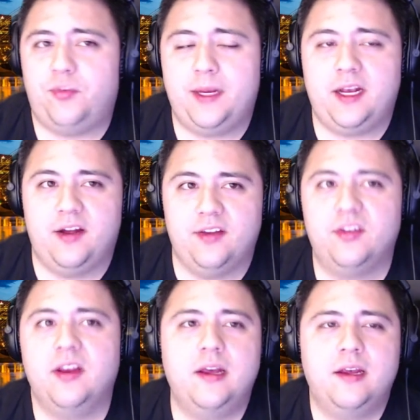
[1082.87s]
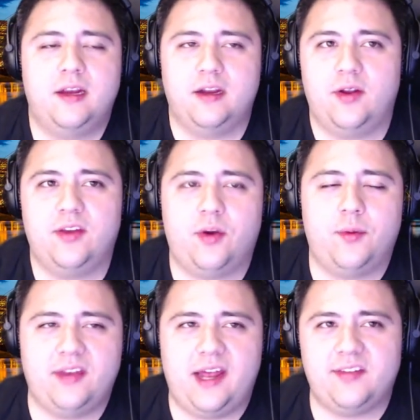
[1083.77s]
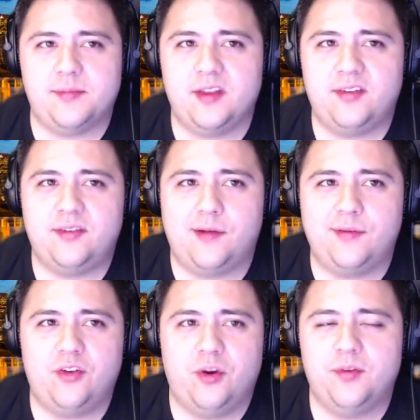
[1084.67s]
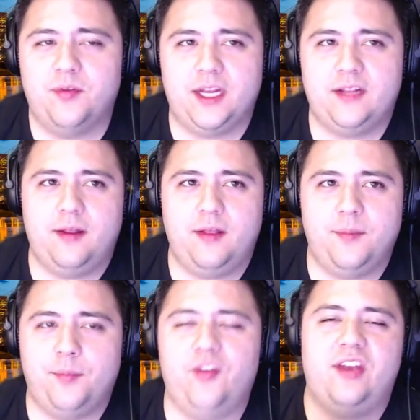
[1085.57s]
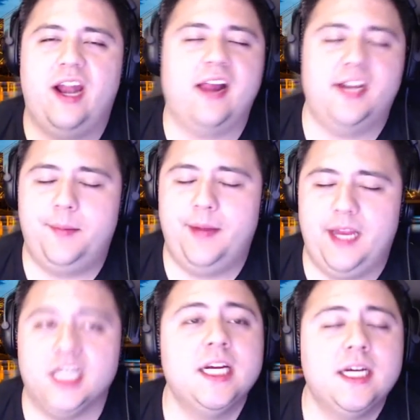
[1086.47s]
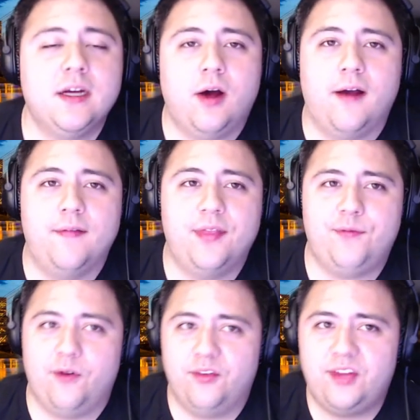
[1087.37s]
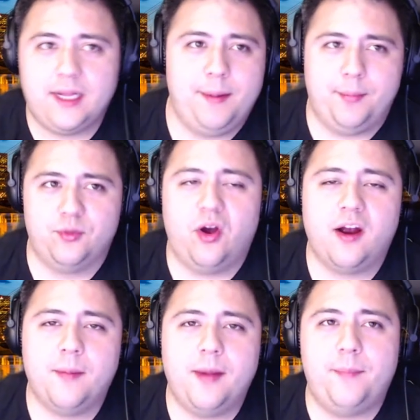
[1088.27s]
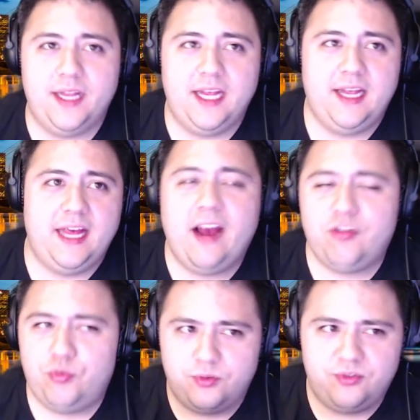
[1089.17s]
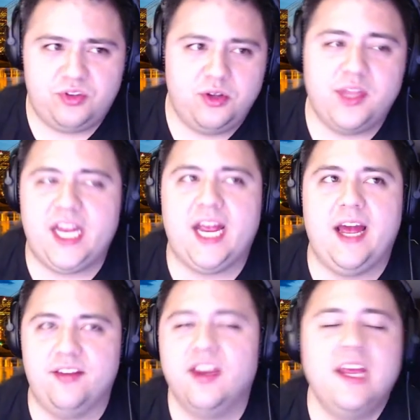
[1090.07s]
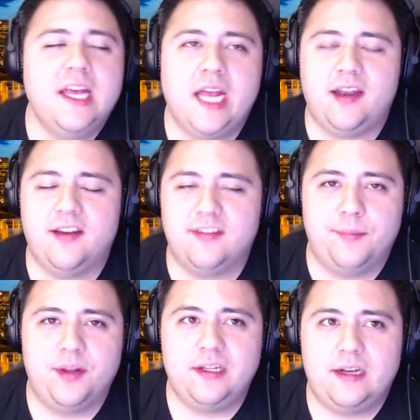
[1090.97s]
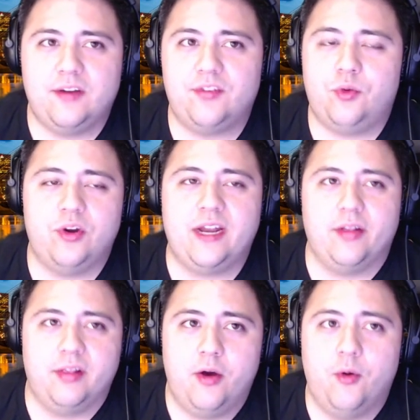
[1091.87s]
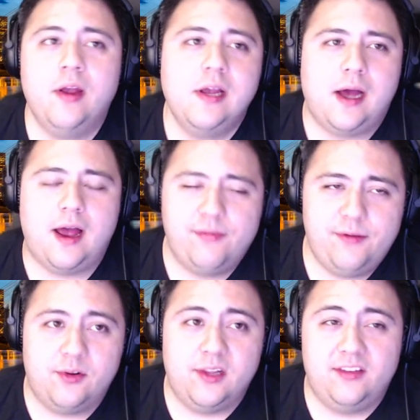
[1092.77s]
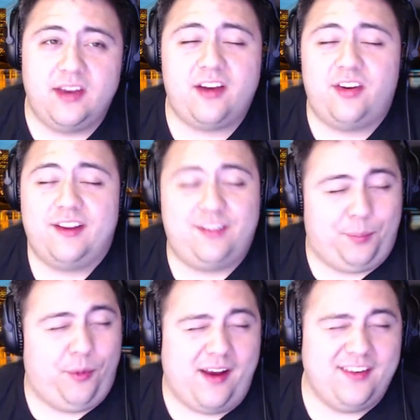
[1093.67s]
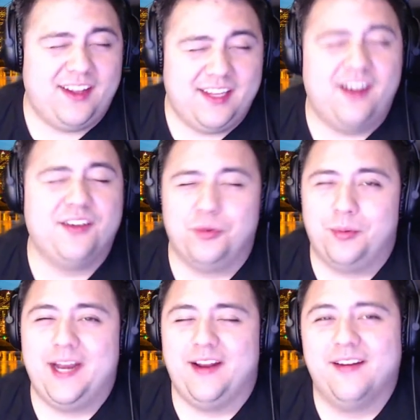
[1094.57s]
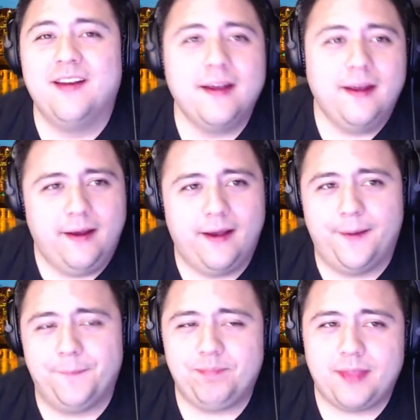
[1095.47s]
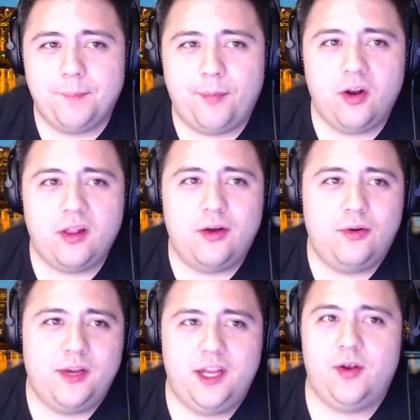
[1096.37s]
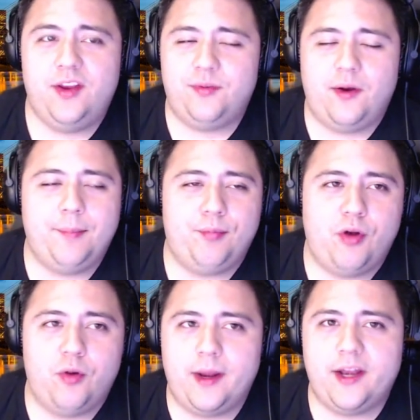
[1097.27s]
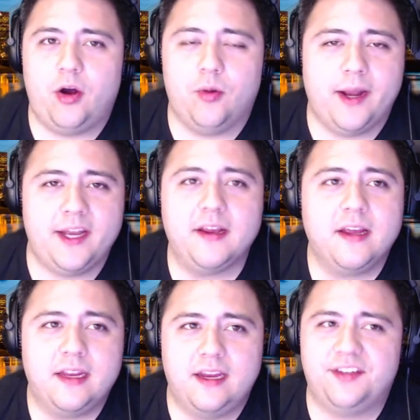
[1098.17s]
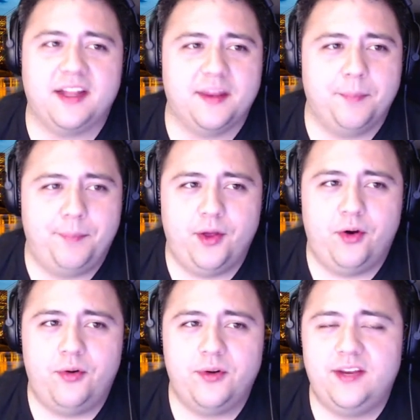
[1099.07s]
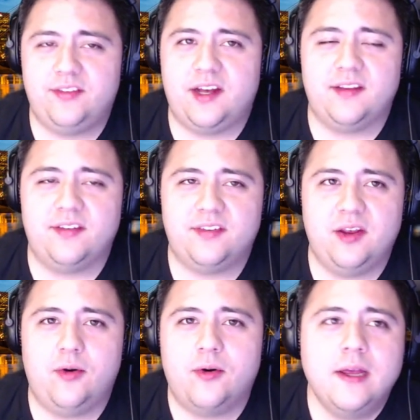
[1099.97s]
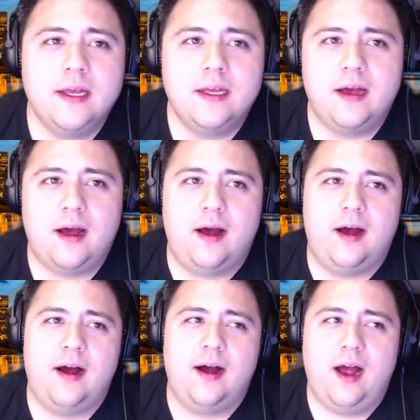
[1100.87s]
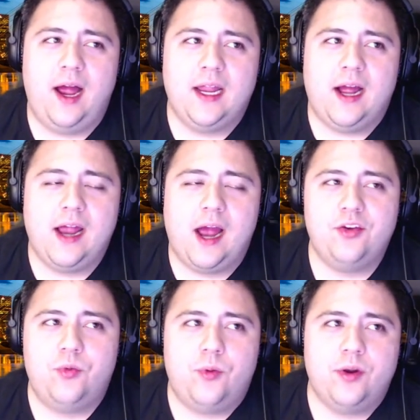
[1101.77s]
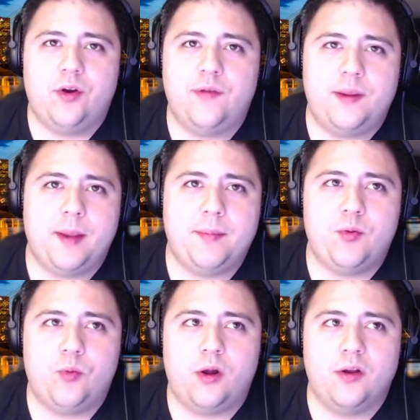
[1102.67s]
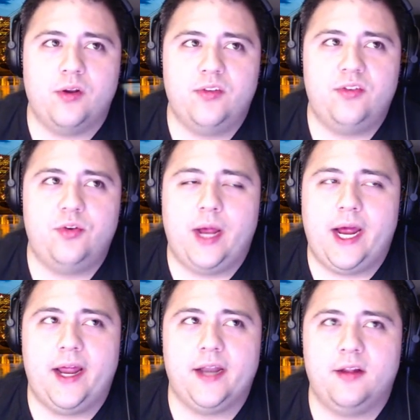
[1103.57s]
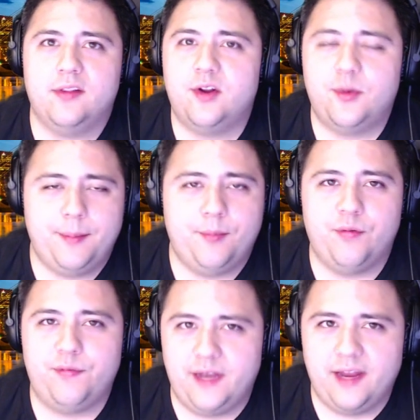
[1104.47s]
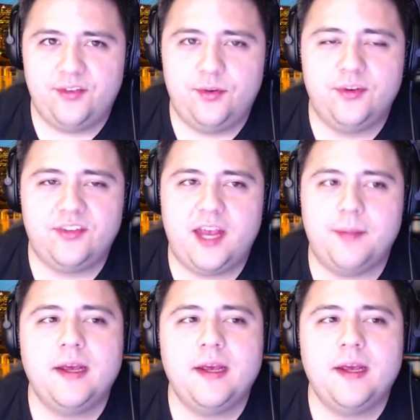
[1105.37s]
because, you know, he's always had some of the stuff in terms of like the personality being the first thing that people talk about. But the actual skill that he has and his ability to score down low, I feel, is actually surprisingly underrated. Barlow, you know, he's very pro ready already. He's got the build. He's got the skill. I do wonder if he maybe wants to add a little bit more finesse to his game.